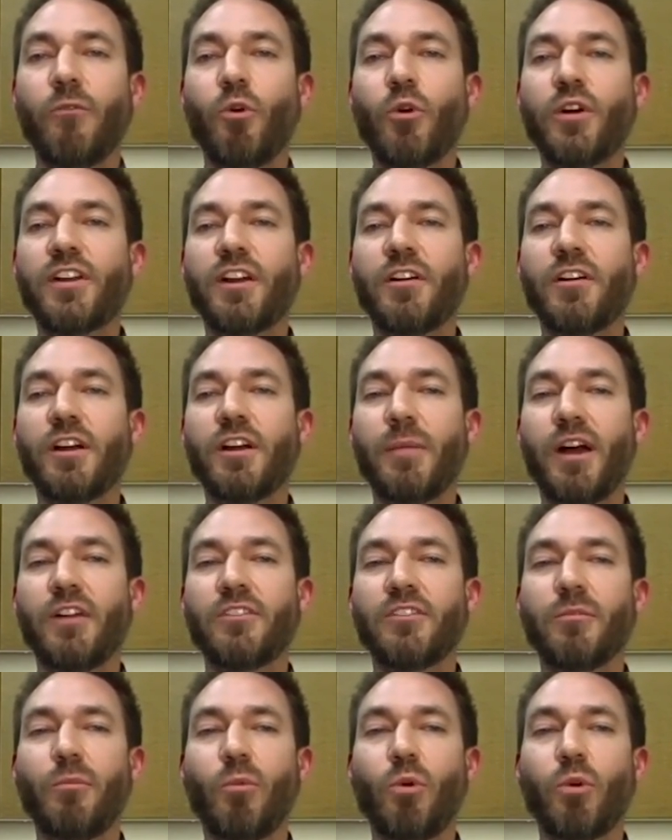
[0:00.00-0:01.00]
avoid carrying
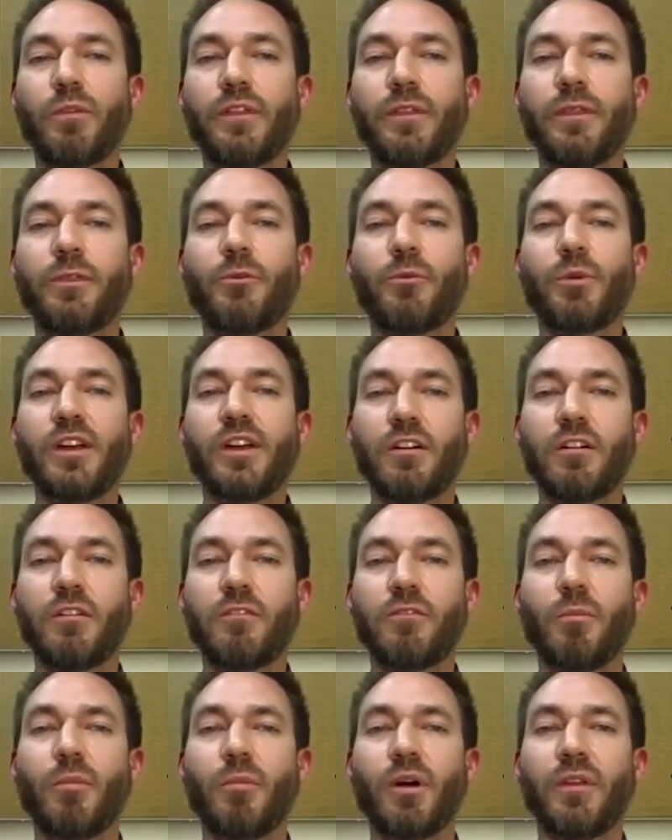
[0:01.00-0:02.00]
amounts of more than
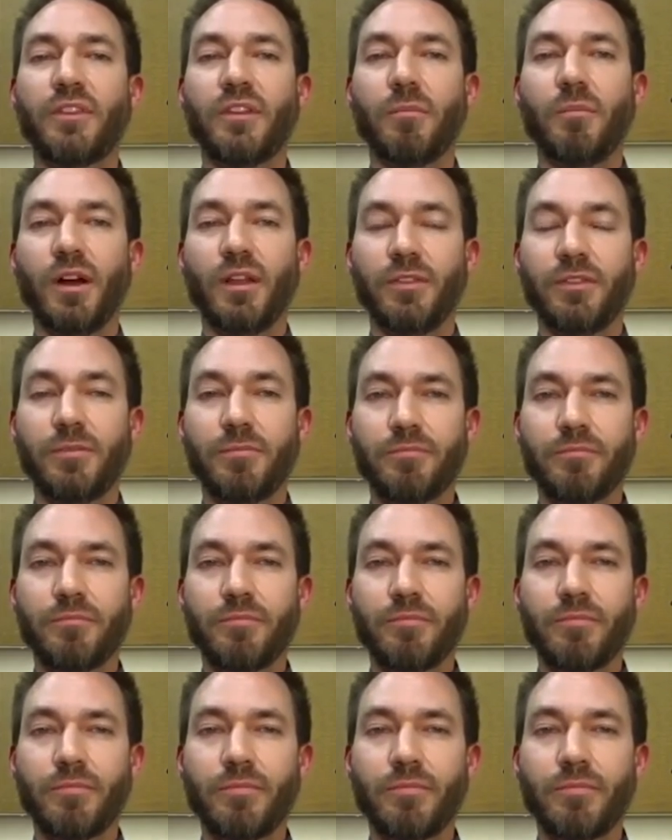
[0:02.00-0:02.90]
$300 from month to month.